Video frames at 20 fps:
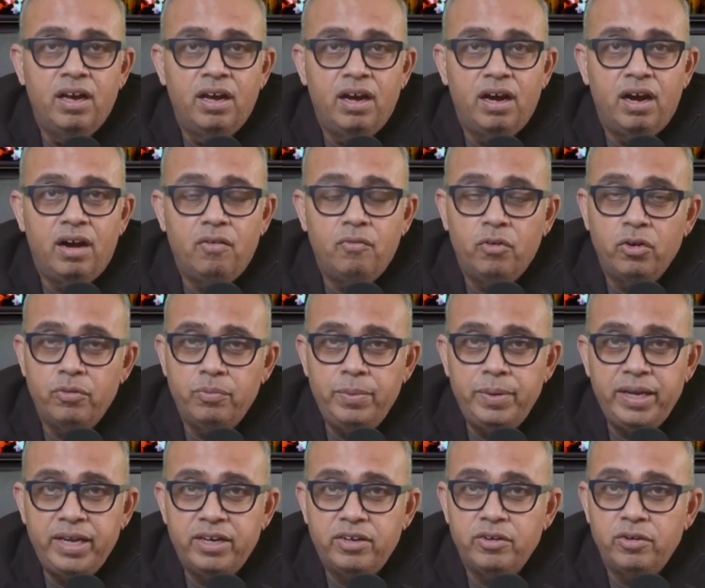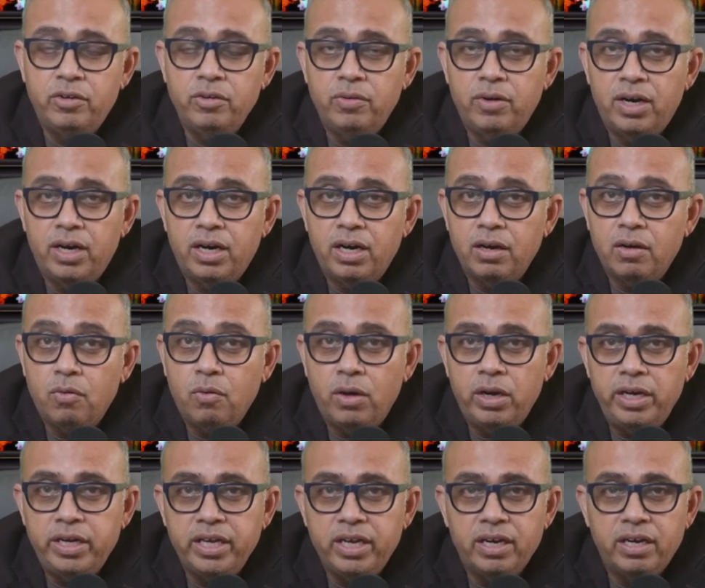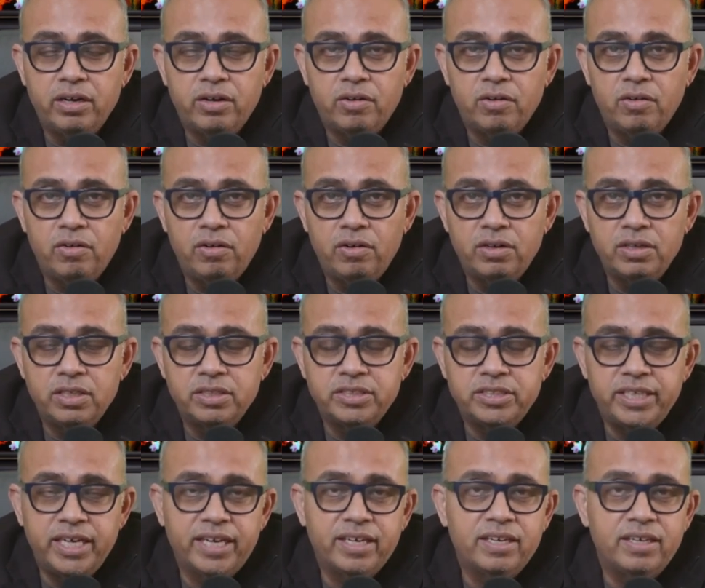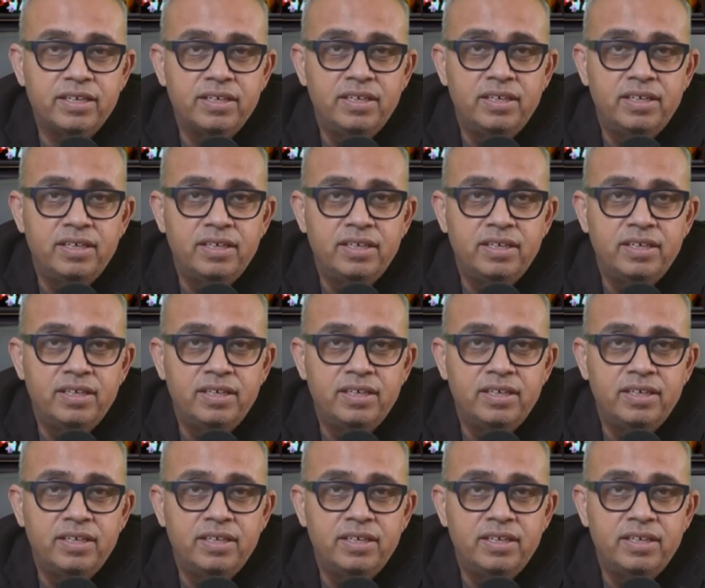would be to do a quality control check